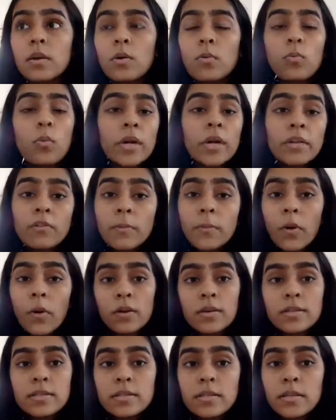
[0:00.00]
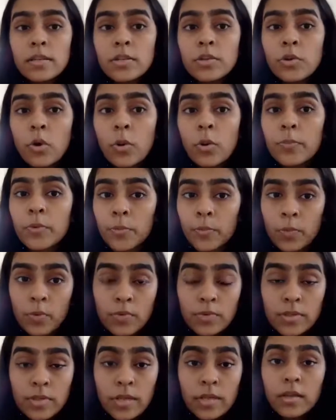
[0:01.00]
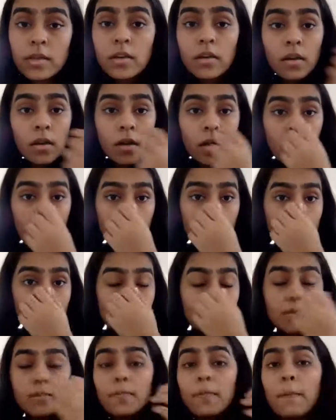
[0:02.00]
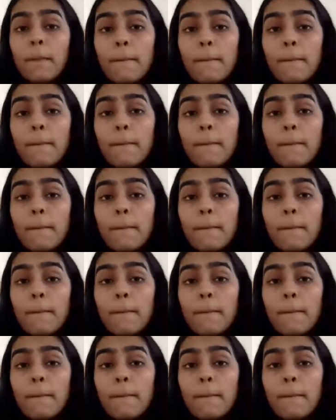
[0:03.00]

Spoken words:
whatever policy you're proposing is